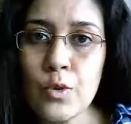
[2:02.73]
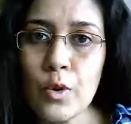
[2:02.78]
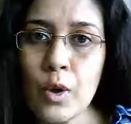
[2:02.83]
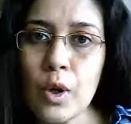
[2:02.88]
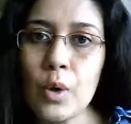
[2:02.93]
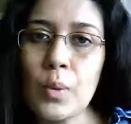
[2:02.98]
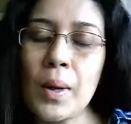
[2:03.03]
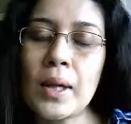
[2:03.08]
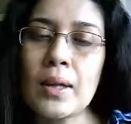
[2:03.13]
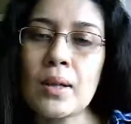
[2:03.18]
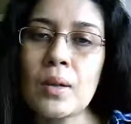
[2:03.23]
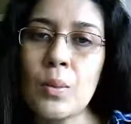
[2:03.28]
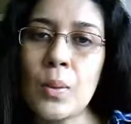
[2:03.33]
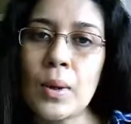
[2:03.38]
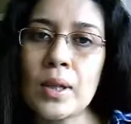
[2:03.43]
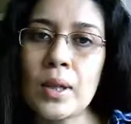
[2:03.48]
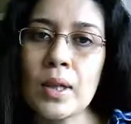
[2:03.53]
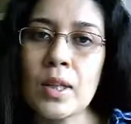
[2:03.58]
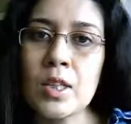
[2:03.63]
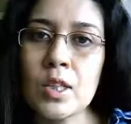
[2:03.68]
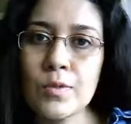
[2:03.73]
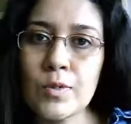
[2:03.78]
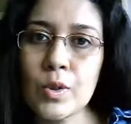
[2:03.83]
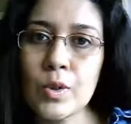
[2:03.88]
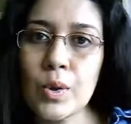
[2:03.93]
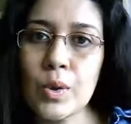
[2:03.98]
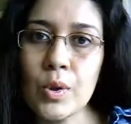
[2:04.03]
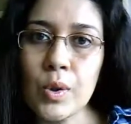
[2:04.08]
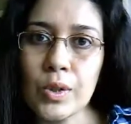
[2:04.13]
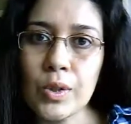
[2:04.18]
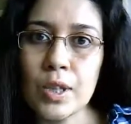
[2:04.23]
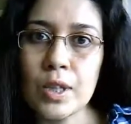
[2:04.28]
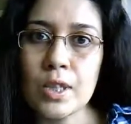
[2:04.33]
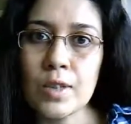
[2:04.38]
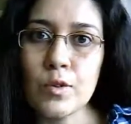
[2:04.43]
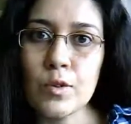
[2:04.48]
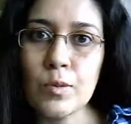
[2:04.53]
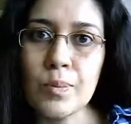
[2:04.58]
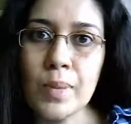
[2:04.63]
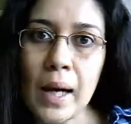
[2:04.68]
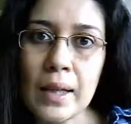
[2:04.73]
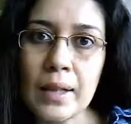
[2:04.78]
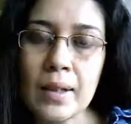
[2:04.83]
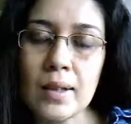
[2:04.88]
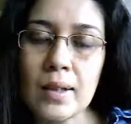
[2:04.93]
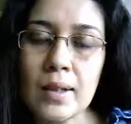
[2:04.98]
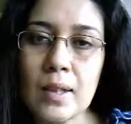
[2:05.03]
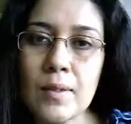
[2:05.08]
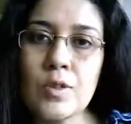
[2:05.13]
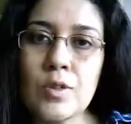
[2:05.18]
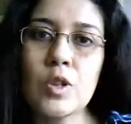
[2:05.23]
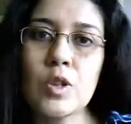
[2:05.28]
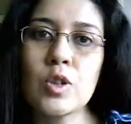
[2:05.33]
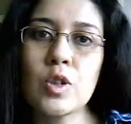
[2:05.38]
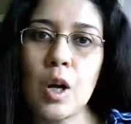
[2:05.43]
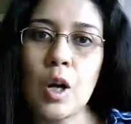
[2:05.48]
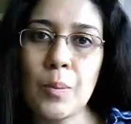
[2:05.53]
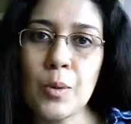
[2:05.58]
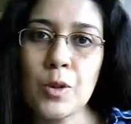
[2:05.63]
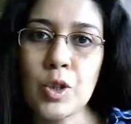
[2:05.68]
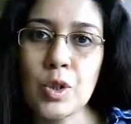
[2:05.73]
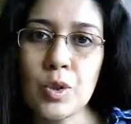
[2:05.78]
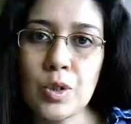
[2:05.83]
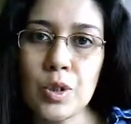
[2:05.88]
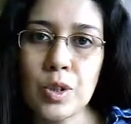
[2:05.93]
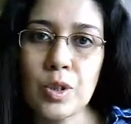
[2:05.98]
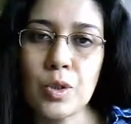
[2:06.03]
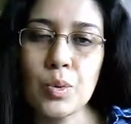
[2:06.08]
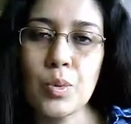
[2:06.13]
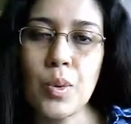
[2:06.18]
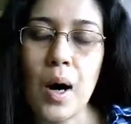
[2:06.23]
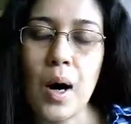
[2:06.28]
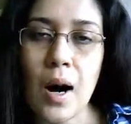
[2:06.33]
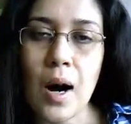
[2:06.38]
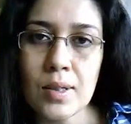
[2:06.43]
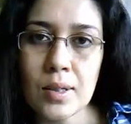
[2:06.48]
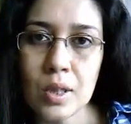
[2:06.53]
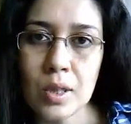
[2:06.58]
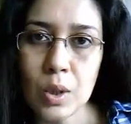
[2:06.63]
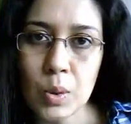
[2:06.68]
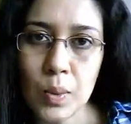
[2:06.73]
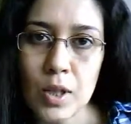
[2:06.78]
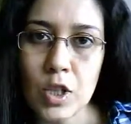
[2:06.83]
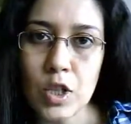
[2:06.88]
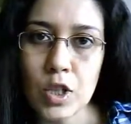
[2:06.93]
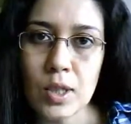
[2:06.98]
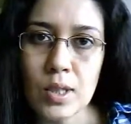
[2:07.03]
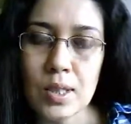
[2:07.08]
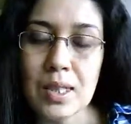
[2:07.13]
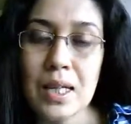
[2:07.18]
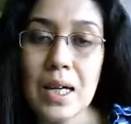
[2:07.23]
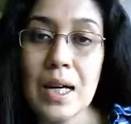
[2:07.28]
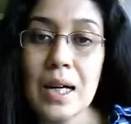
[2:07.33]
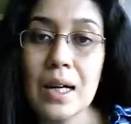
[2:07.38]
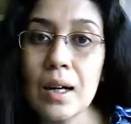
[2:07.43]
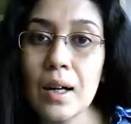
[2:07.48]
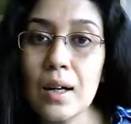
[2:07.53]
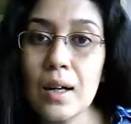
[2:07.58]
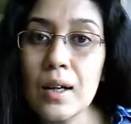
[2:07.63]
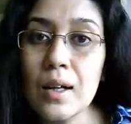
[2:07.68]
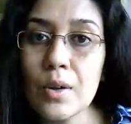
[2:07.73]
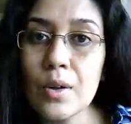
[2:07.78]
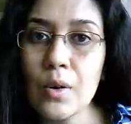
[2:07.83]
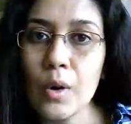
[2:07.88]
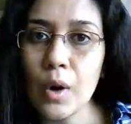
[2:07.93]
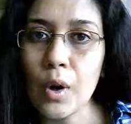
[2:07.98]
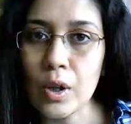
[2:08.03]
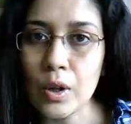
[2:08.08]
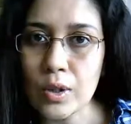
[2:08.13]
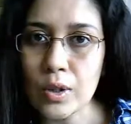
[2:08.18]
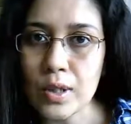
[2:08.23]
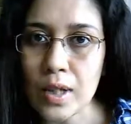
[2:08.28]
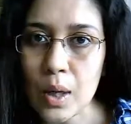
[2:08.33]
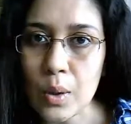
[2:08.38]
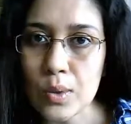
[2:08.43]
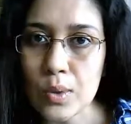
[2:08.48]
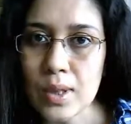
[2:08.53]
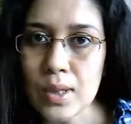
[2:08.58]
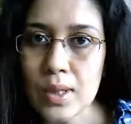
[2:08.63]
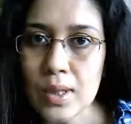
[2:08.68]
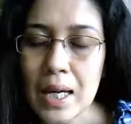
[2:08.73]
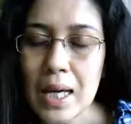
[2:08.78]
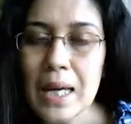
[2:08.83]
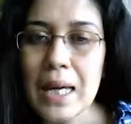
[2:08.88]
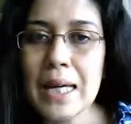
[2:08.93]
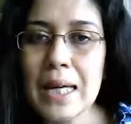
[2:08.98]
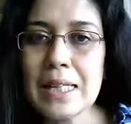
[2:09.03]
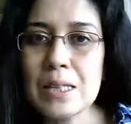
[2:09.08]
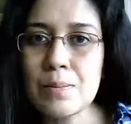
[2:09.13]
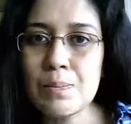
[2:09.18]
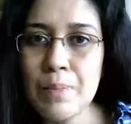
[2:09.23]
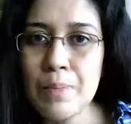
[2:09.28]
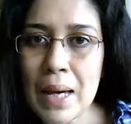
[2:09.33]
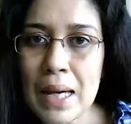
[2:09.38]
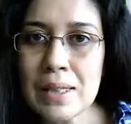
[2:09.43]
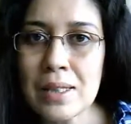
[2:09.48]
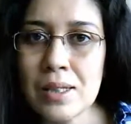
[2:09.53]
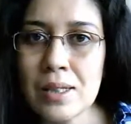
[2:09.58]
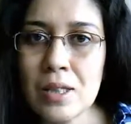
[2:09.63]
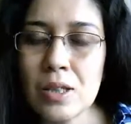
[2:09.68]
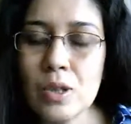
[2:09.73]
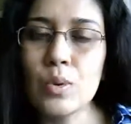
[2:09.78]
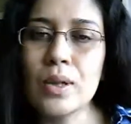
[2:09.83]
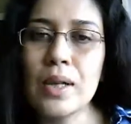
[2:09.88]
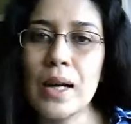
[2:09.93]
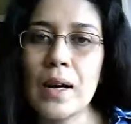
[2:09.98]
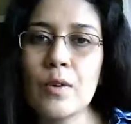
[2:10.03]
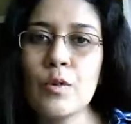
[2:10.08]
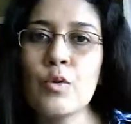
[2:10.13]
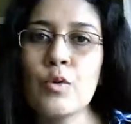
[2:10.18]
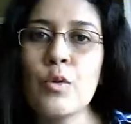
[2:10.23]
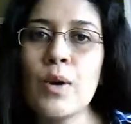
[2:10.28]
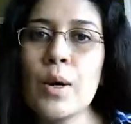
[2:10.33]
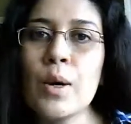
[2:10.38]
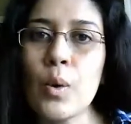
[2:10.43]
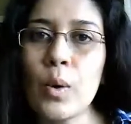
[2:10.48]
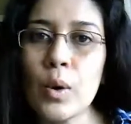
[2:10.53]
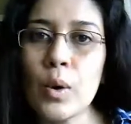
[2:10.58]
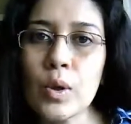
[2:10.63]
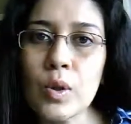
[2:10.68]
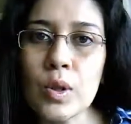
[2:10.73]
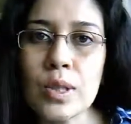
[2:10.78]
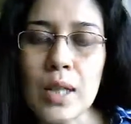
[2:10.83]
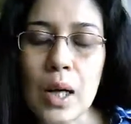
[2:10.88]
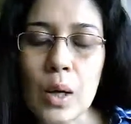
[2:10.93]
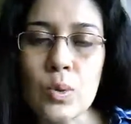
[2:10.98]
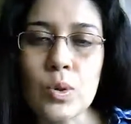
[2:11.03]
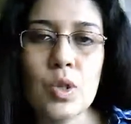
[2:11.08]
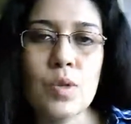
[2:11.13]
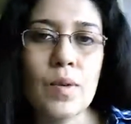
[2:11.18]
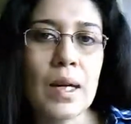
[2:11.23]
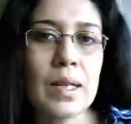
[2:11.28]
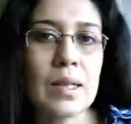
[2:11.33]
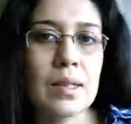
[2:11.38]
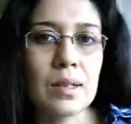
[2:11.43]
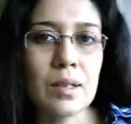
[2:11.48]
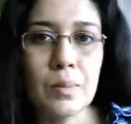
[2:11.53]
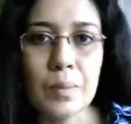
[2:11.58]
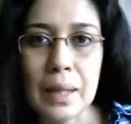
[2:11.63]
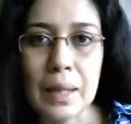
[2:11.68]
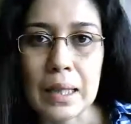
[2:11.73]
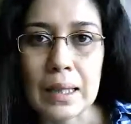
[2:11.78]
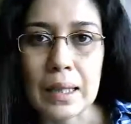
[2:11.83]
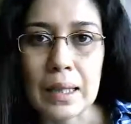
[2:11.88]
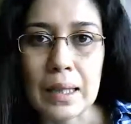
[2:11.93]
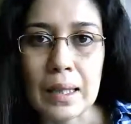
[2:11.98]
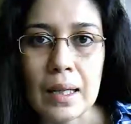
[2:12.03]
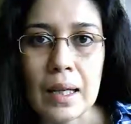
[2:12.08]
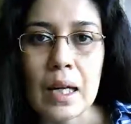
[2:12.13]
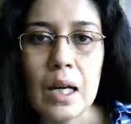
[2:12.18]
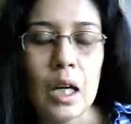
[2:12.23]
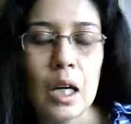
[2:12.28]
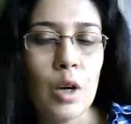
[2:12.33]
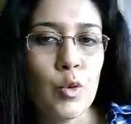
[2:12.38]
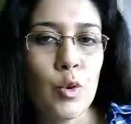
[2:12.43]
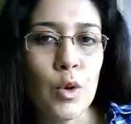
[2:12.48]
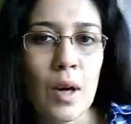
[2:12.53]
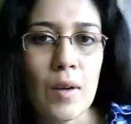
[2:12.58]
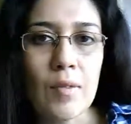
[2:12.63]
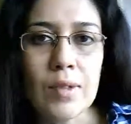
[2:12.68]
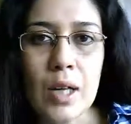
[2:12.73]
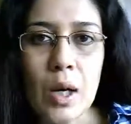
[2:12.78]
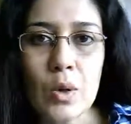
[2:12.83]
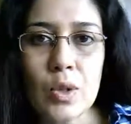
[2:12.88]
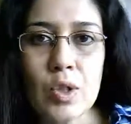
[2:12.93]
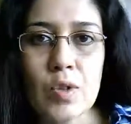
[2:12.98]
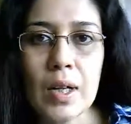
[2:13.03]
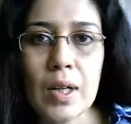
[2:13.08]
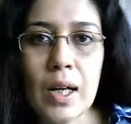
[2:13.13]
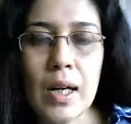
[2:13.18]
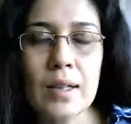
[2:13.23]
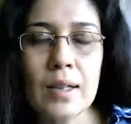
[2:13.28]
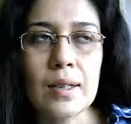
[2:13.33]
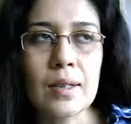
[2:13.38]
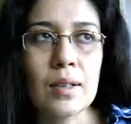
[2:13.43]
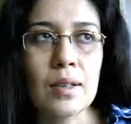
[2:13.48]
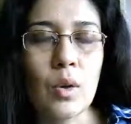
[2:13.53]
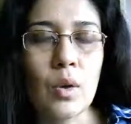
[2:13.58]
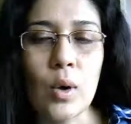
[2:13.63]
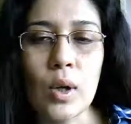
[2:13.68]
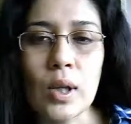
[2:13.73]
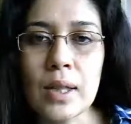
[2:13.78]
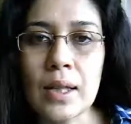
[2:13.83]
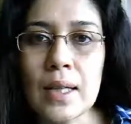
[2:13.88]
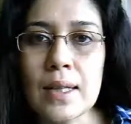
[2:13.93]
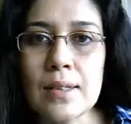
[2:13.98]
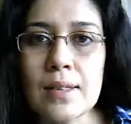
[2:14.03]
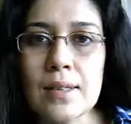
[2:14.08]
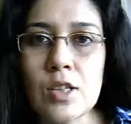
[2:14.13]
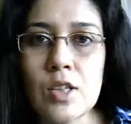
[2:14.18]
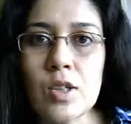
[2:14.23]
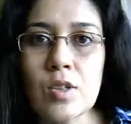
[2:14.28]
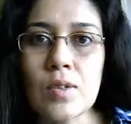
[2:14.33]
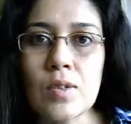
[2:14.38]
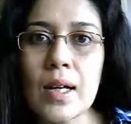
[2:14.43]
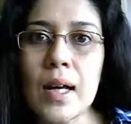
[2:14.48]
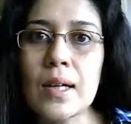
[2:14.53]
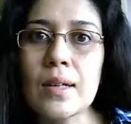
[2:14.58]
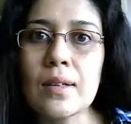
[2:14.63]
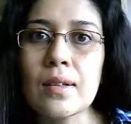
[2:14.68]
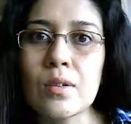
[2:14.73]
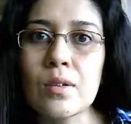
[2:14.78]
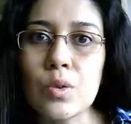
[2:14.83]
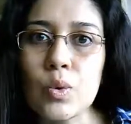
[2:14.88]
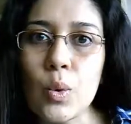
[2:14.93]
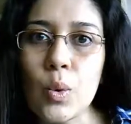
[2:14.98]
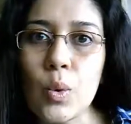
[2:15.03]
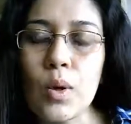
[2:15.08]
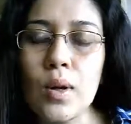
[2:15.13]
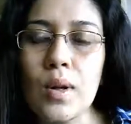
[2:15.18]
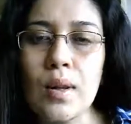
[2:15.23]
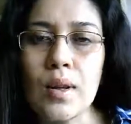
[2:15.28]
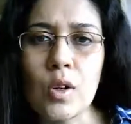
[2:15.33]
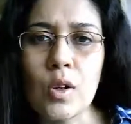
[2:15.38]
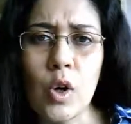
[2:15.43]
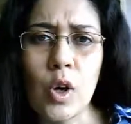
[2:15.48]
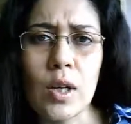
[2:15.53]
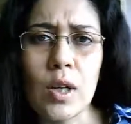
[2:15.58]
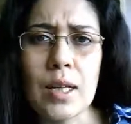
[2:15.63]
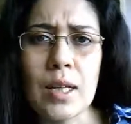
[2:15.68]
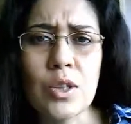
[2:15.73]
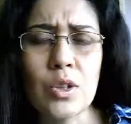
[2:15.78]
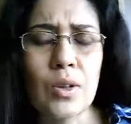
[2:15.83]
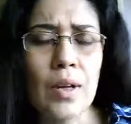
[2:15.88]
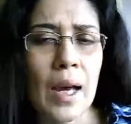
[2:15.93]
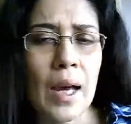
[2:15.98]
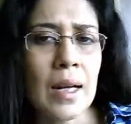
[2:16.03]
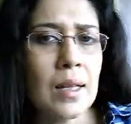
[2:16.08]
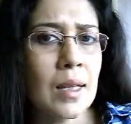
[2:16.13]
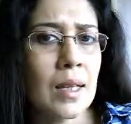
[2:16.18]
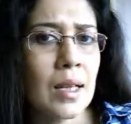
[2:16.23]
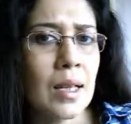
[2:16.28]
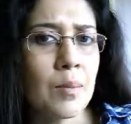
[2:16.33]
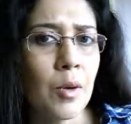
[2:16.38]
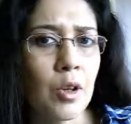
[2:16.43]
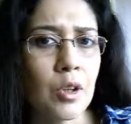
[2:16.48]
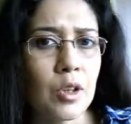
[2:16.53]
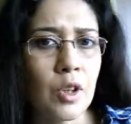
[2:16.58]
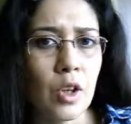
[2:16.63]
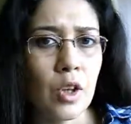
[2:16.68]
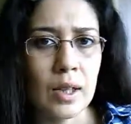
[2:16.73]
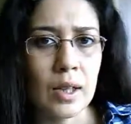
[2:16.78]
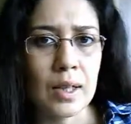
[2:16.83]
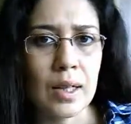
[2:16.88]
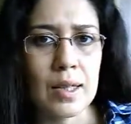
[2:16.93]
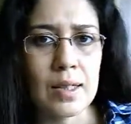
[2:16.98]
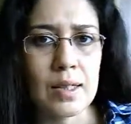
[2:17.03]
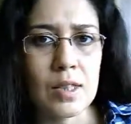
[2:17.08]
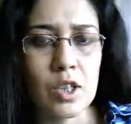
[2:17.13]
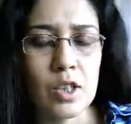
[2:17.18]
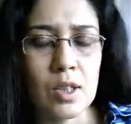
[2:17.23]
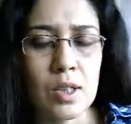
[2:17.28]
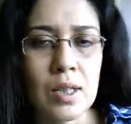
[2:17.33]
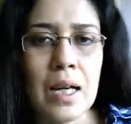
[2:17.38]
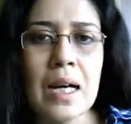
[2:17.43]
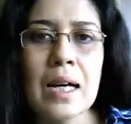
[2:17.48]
all, when the interviewer or the interview panel gives you the opportunity to ask questions, clear all your doubts. It's best to clarify all your doubts right in the beginning. If you have doubts regarding the organization, regarding the role, the colleague, or anything about the organization,